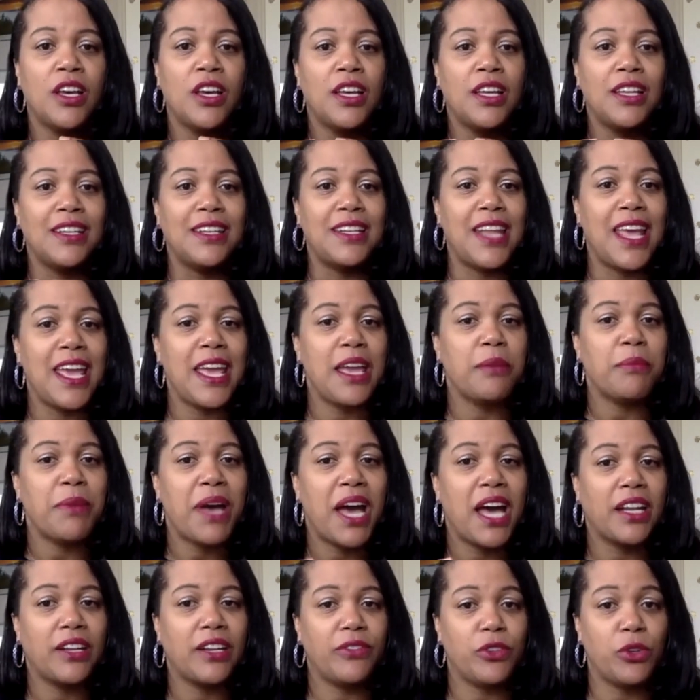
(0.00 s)
name
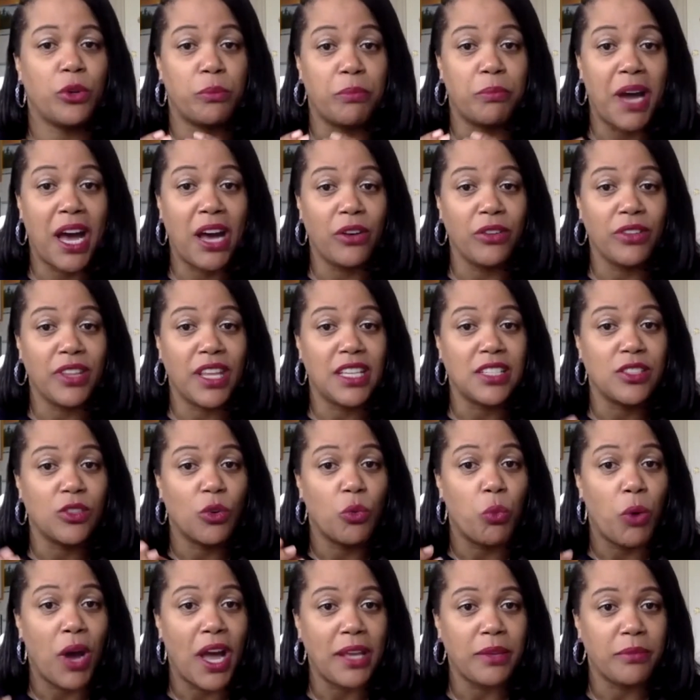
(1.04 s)
out of your mouth as a
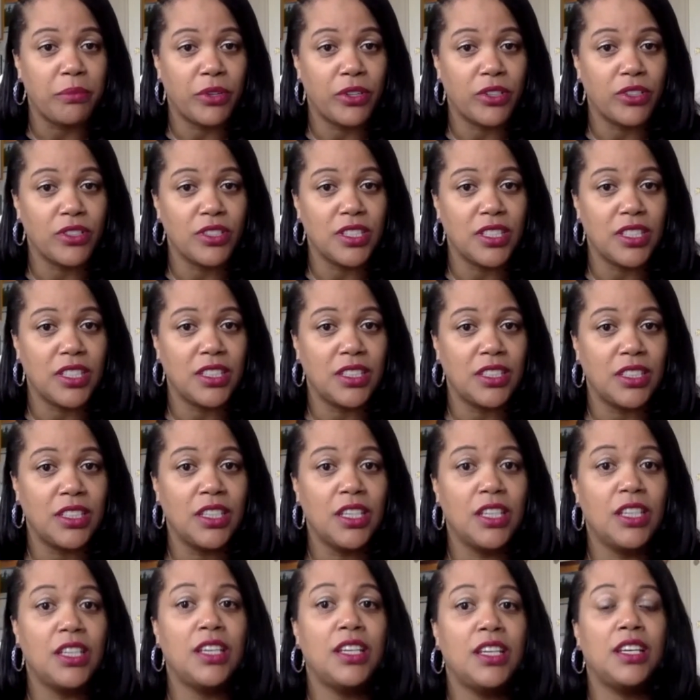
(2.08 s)
white person
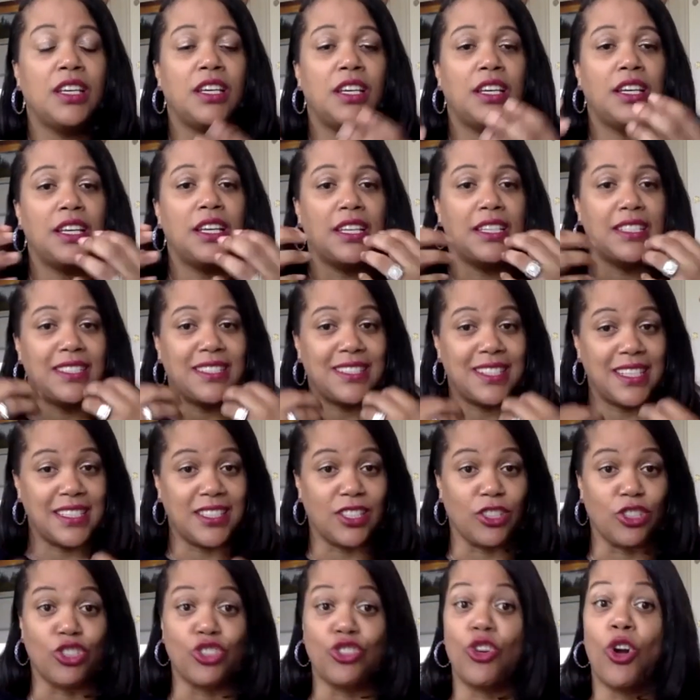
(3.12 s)
sends
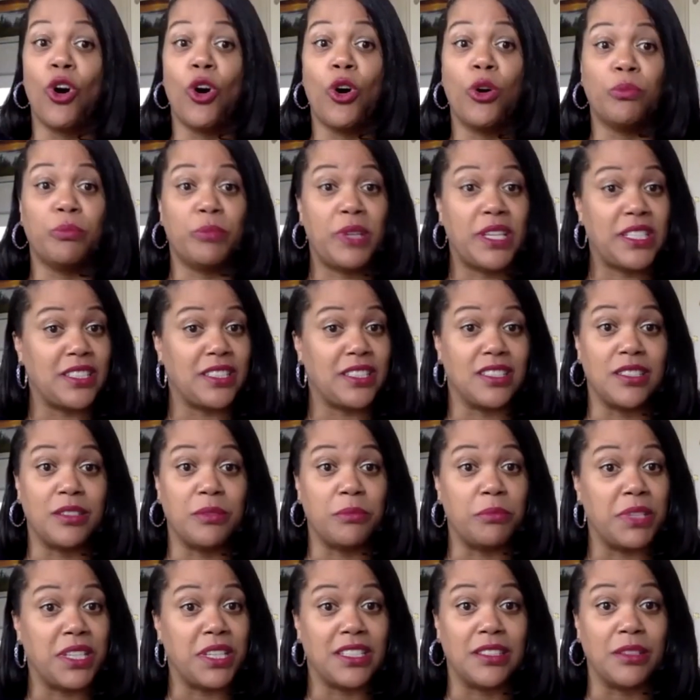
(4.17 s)
a strong message to
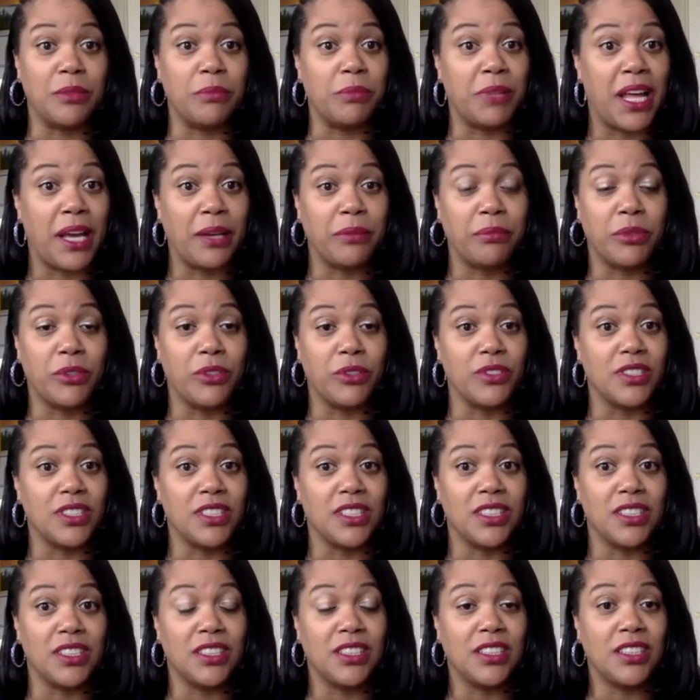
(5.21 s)
me as a black person
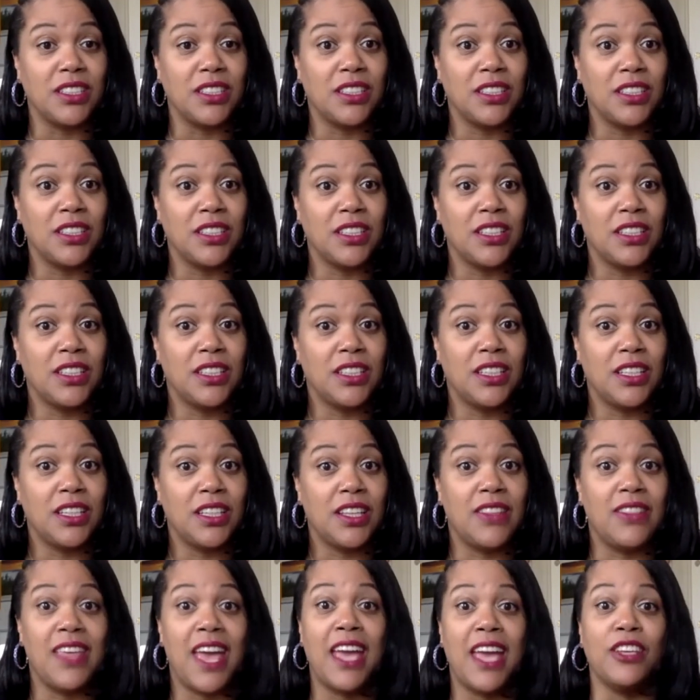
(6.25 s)

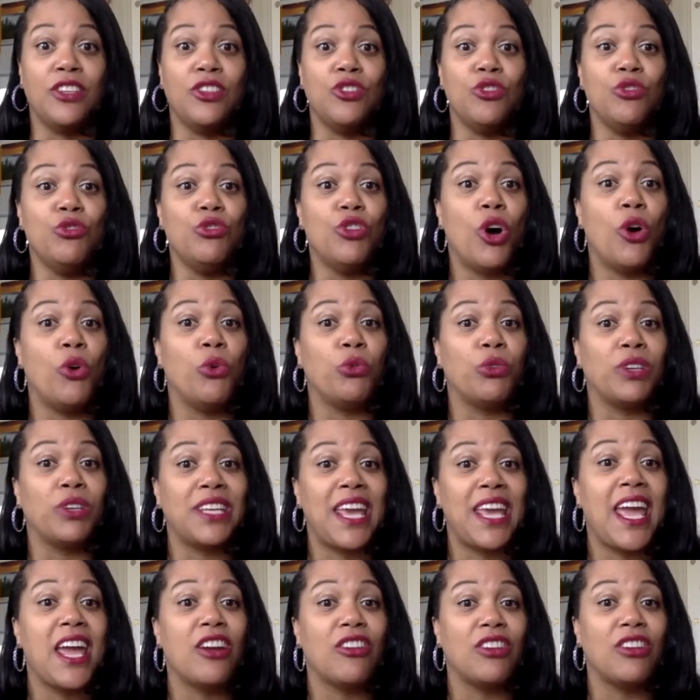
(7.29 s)
that you don't
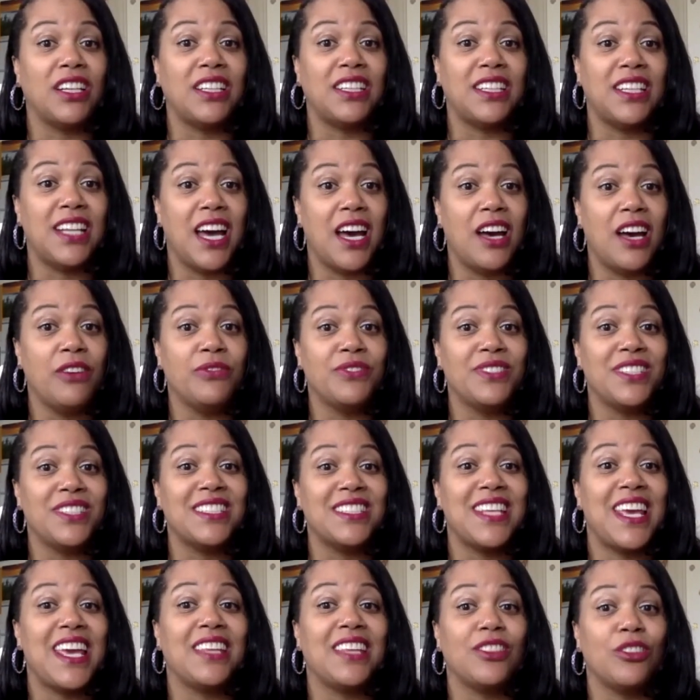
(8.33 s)
care enough to
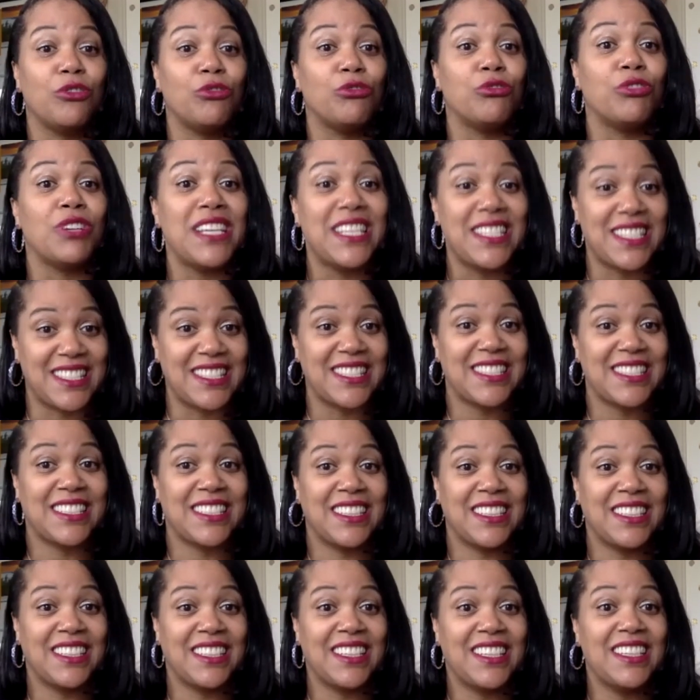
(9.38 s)
take the risk
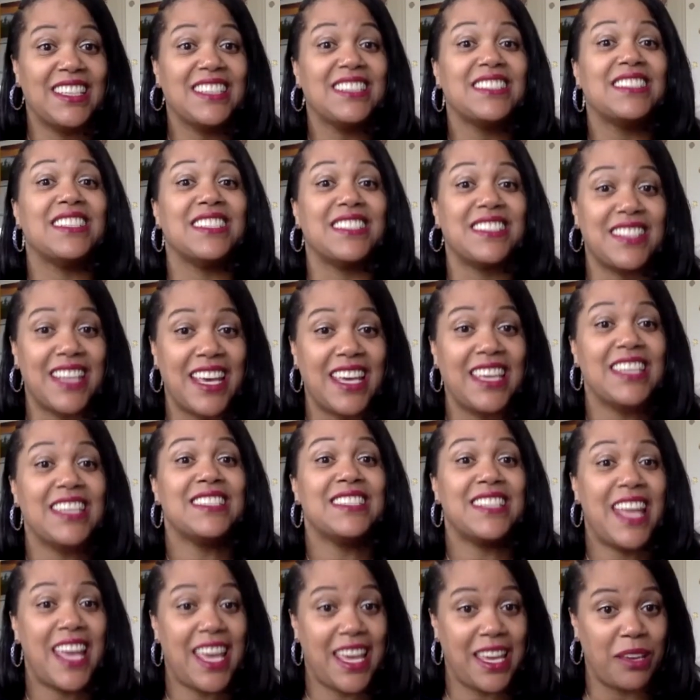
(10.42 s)
to say his
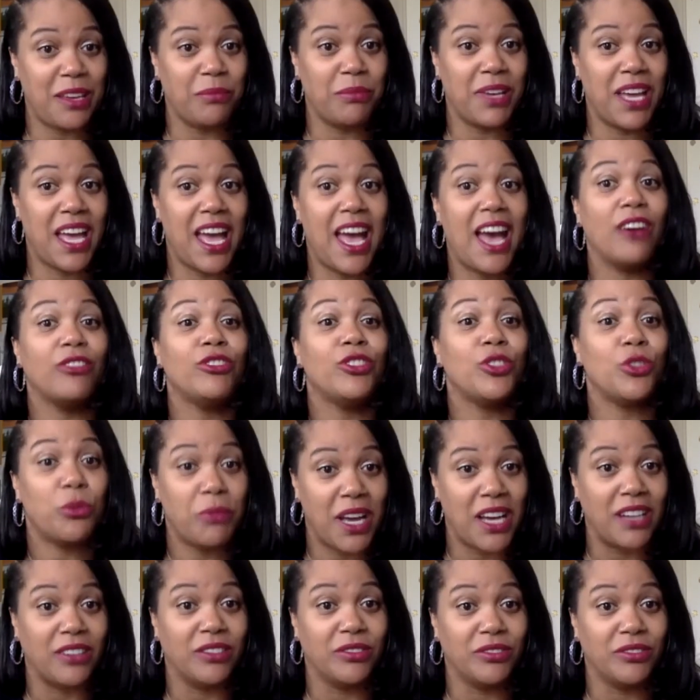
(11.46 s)
name out your mouth.